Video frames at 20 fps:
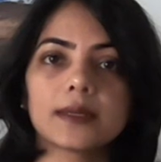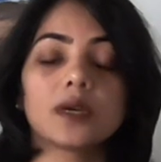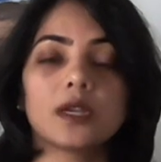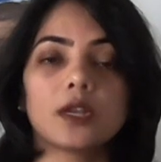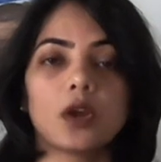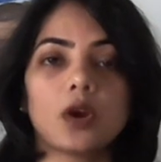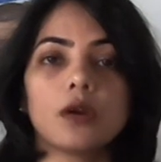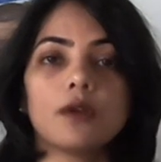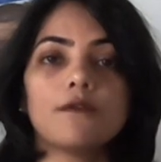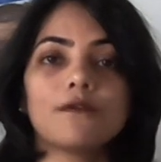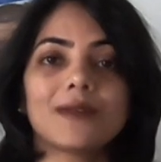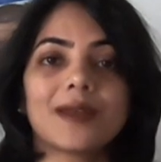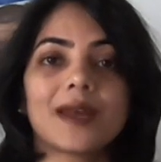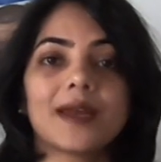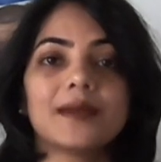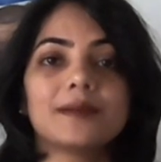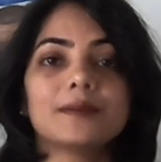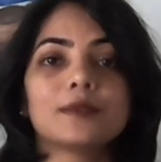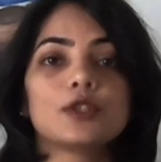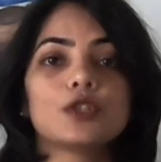A lot of
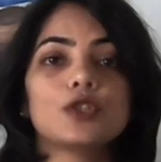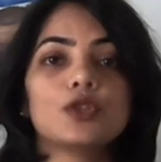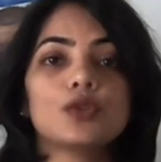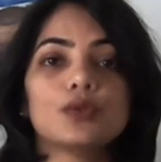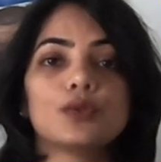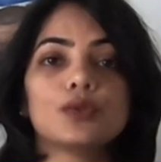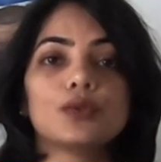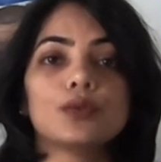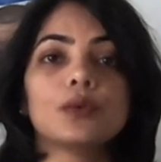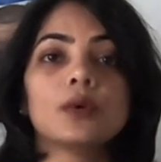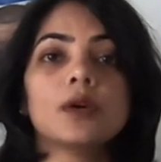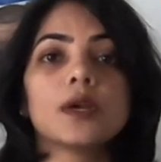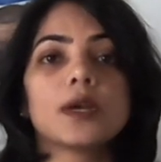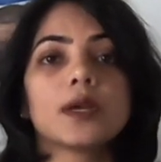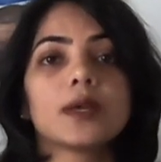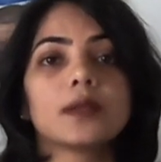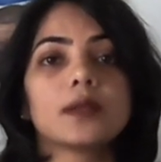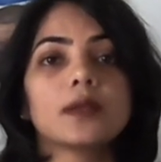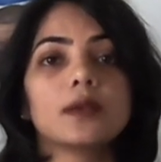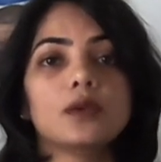times due
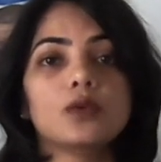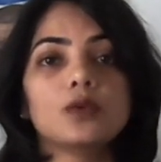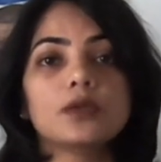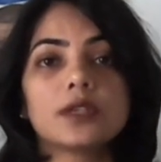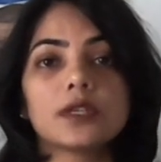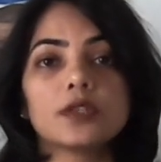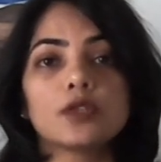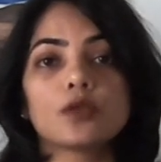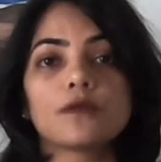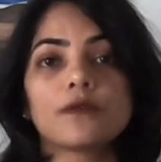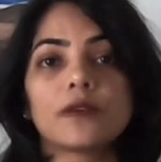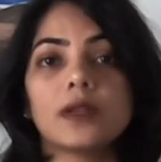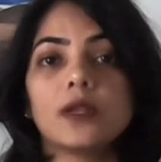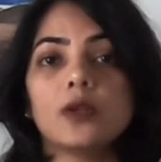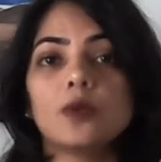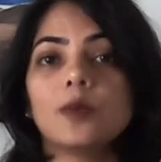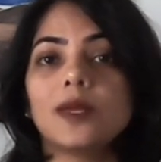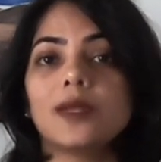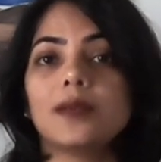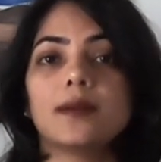to the usage of
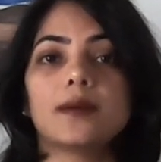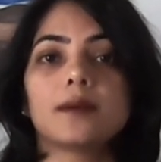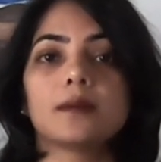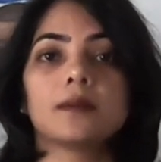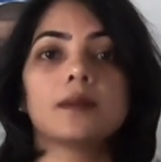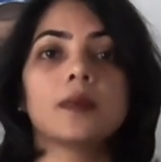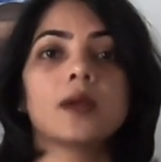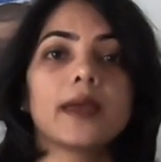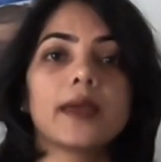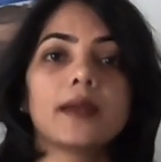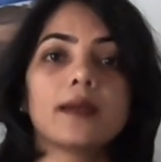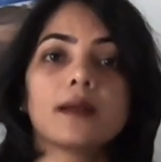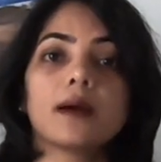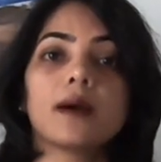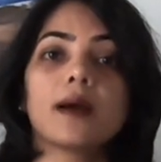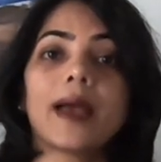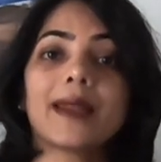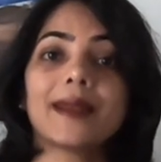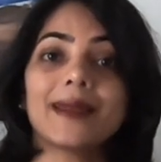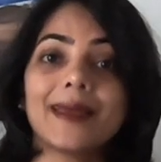aluminium in
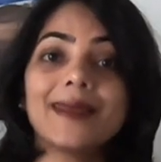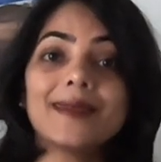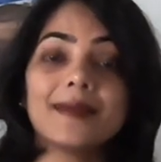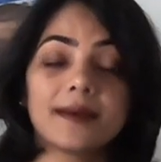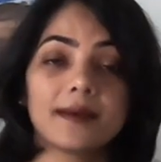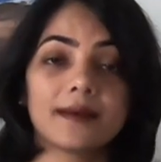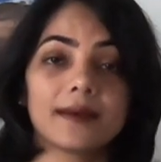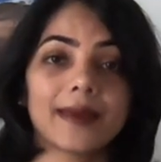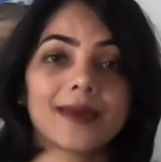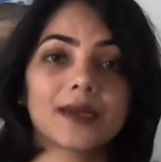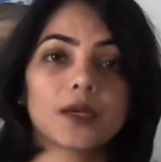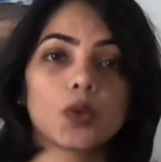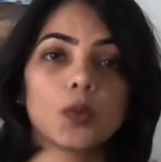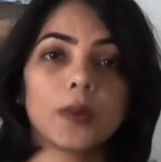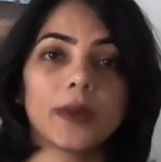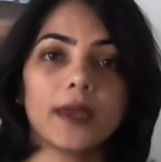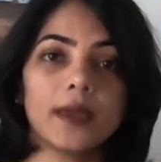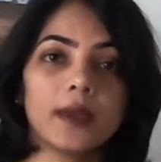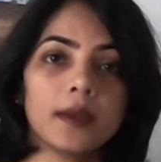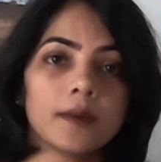an incorrect
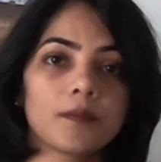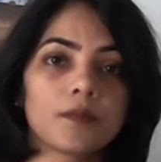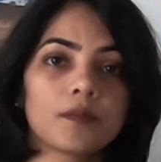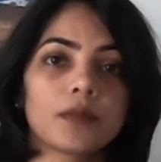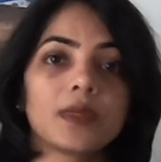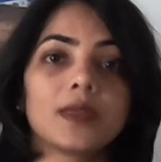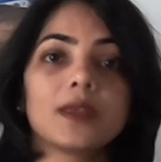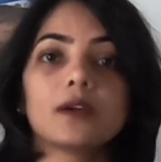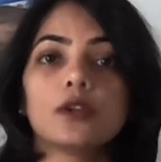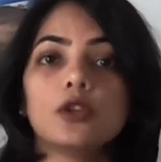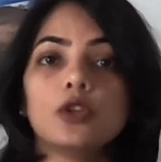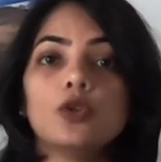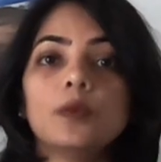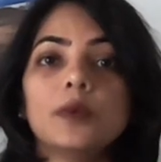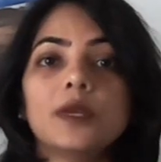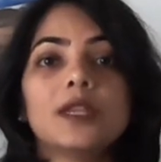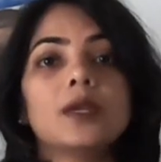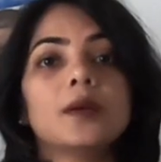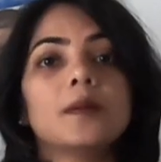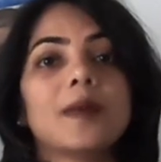way, the
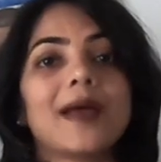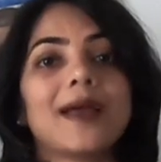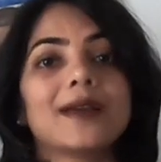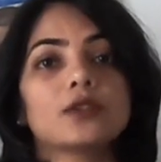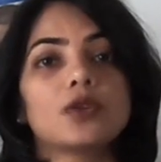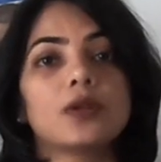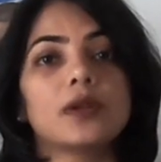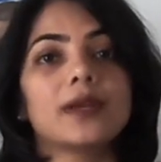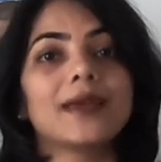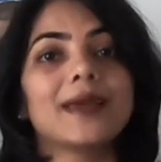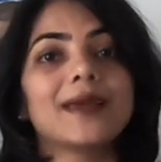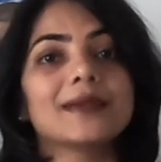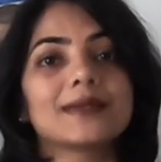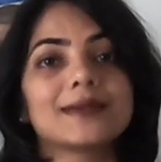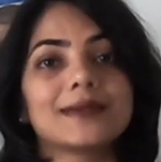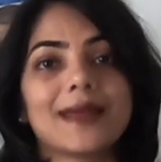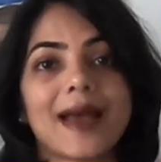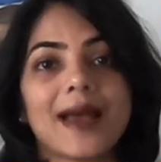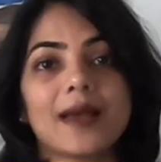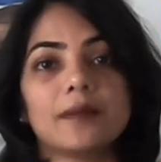aluminium actually
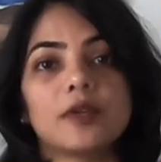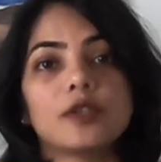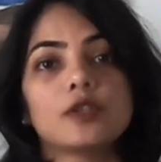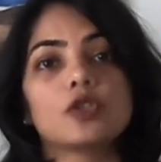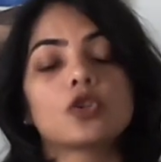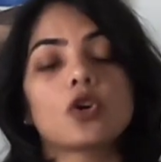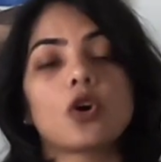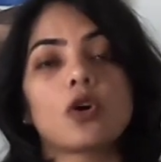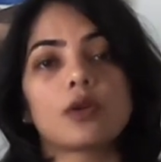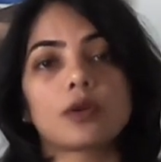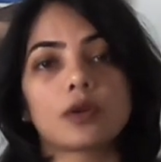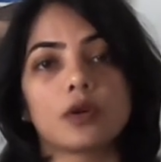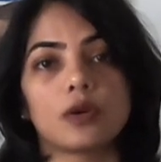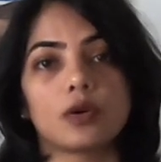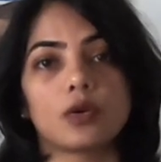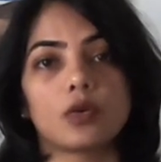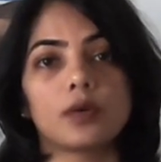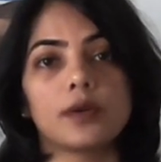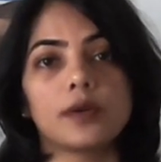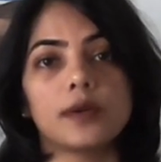gets damaged or
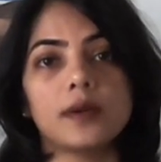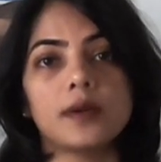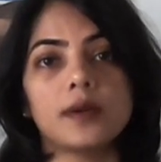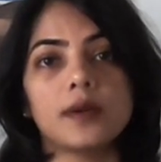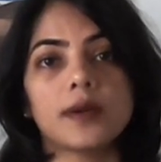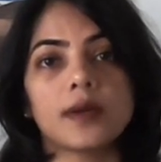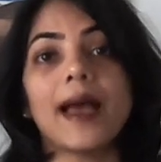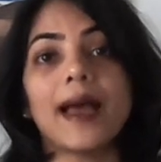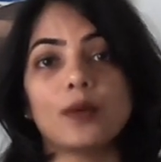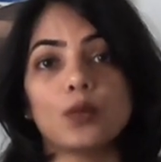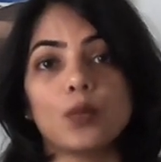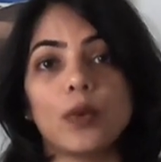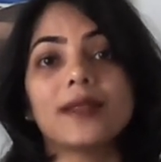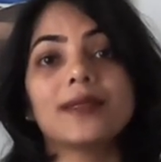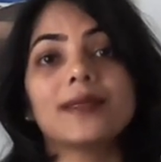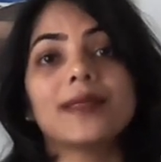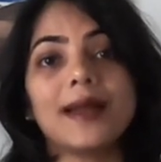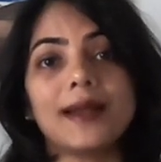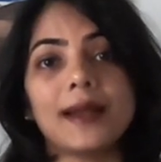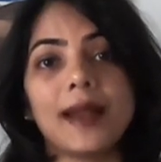corroded and
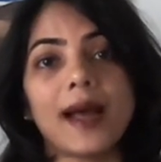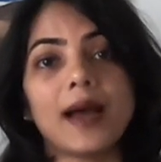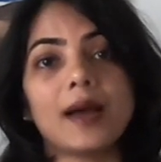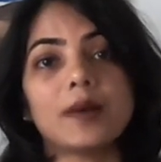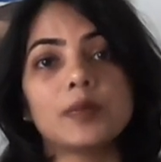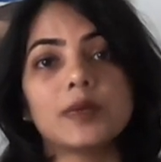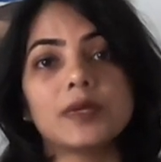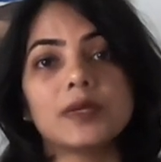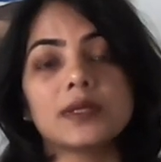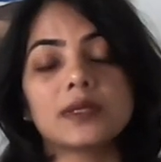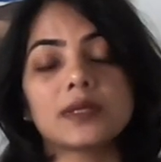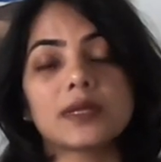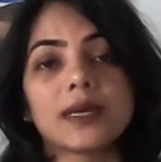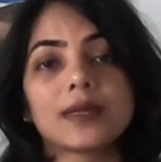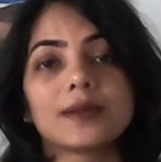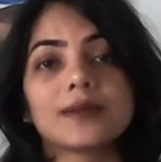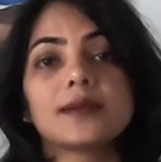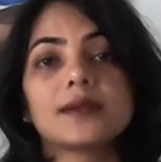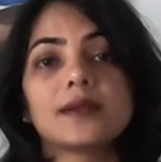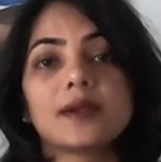when that happens,
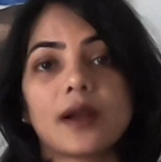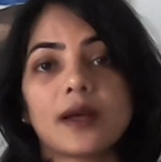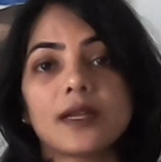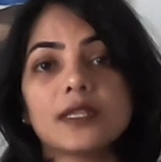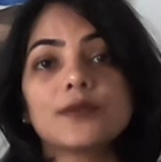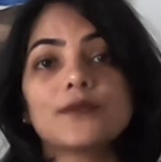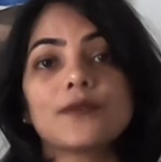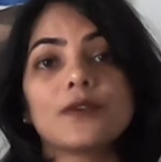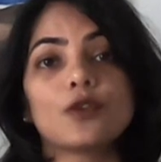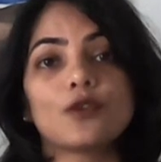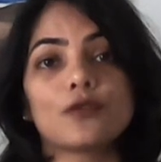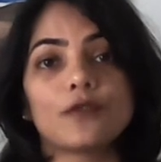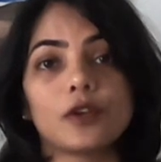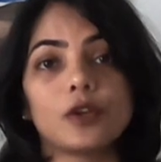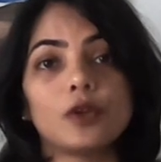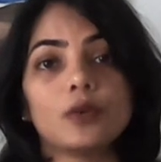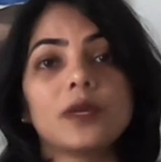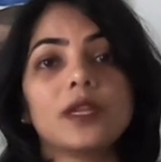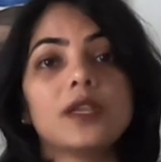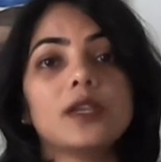the transfer of
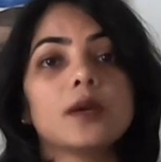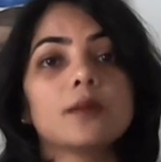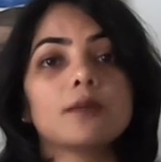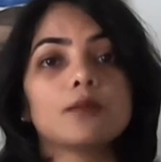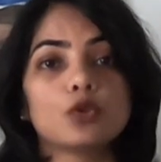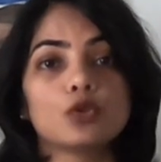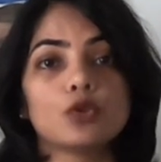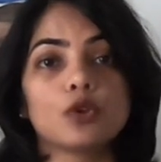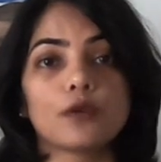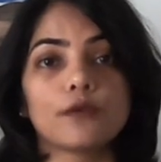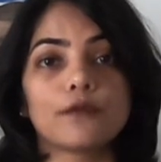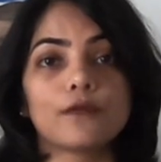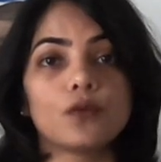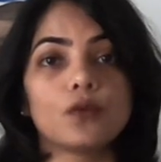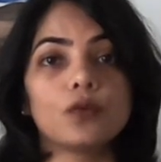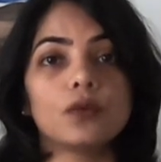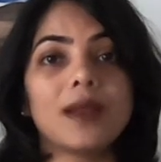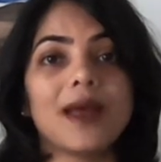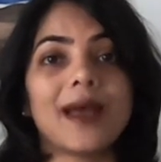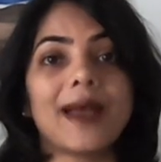aluminium to your
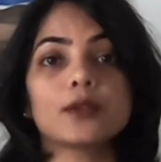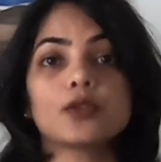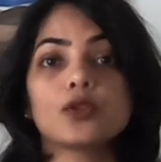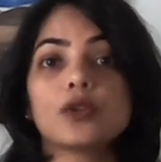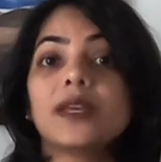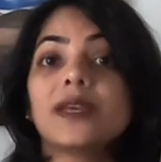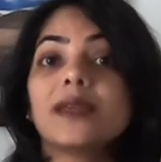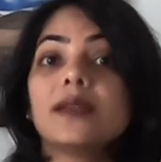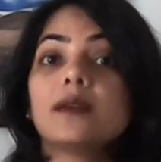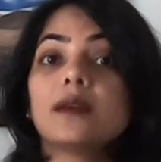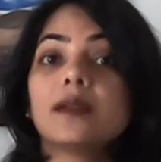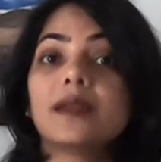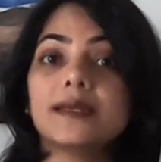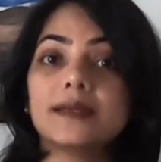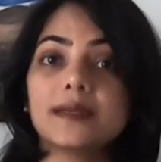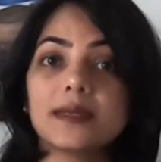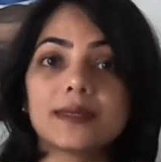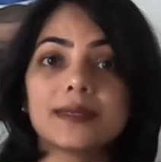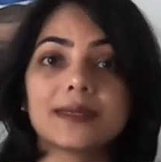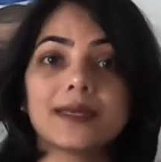food actually
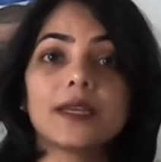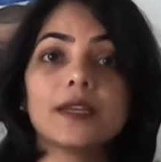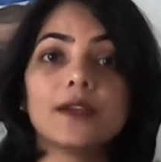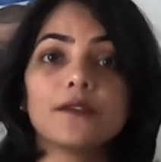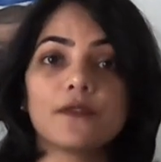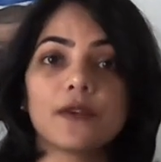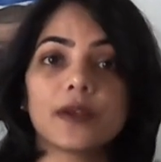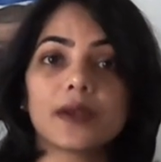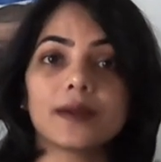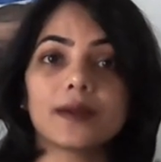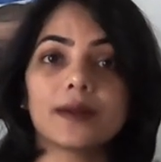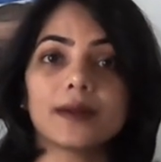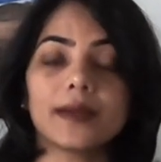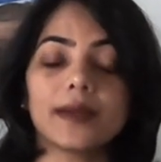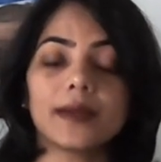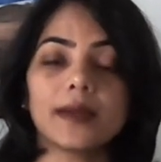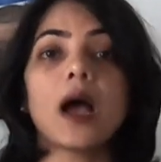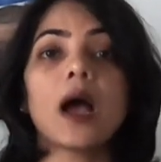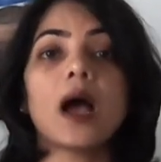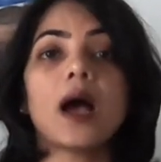increases
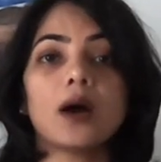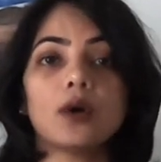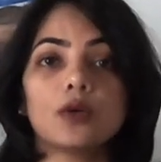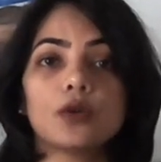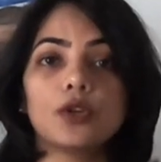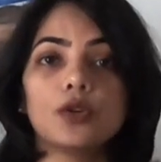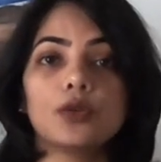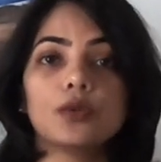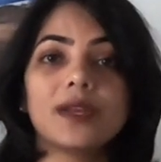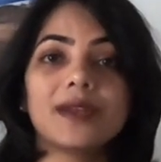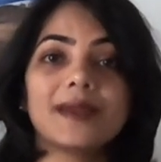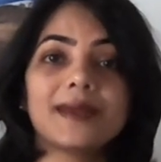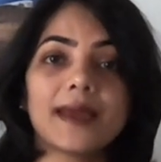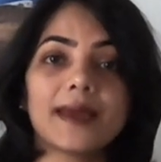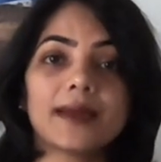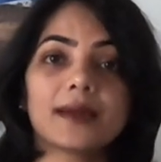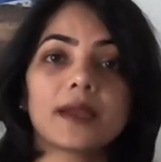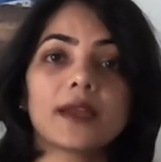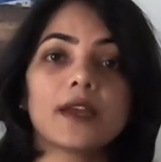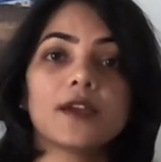significantly. How do you
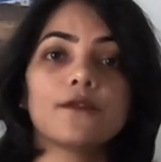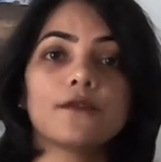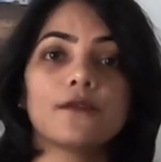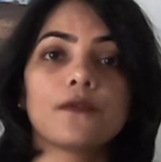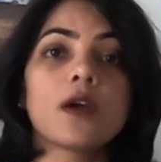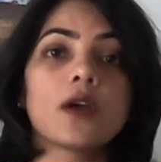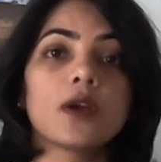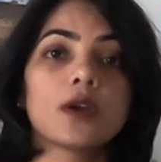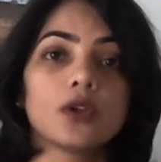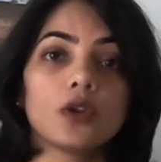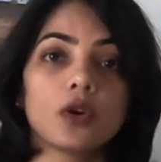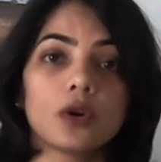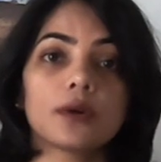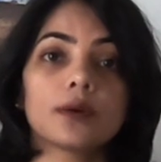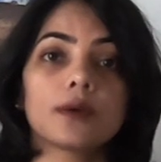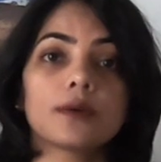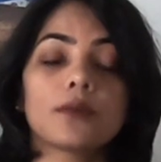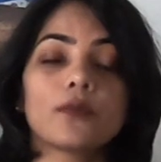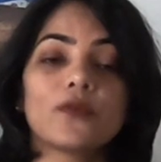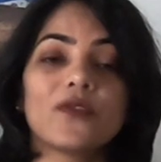detect if
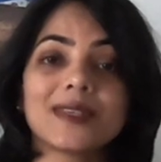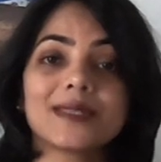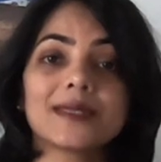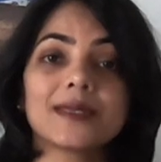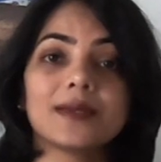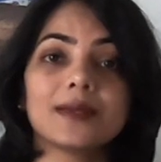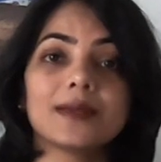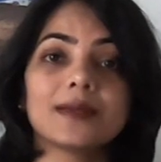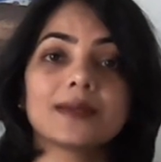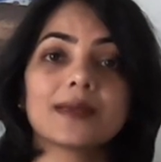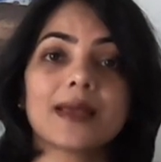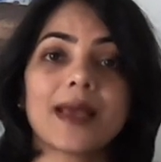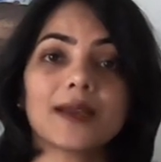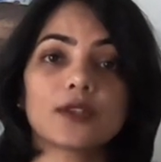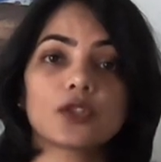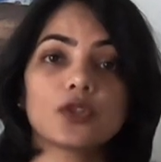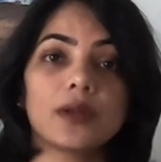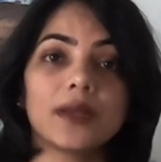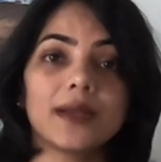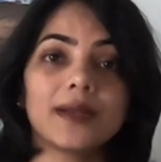your vessel is
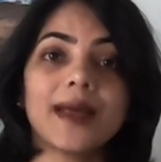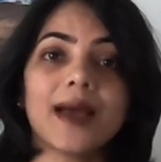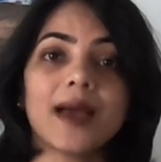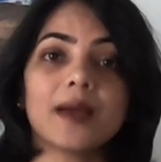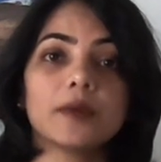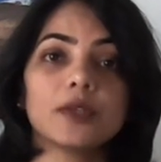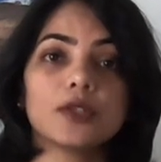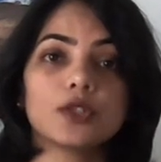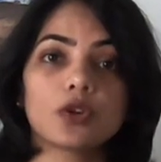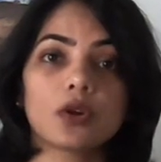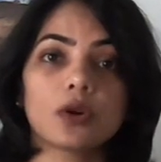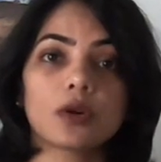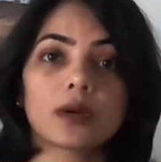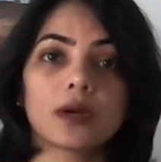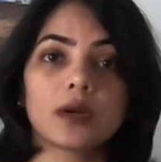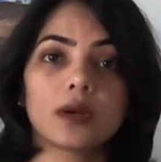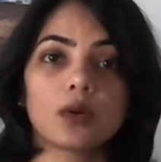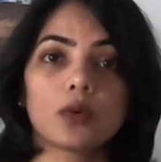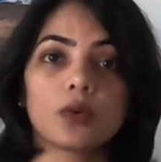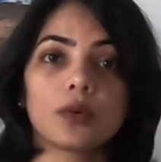actually damaged or
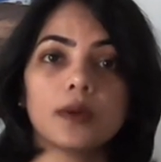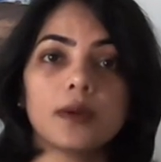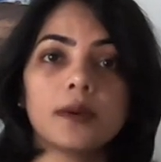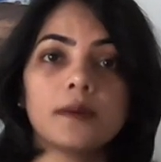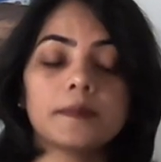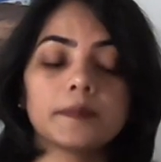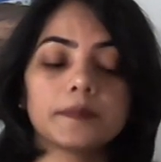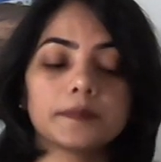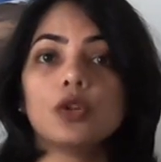corroded?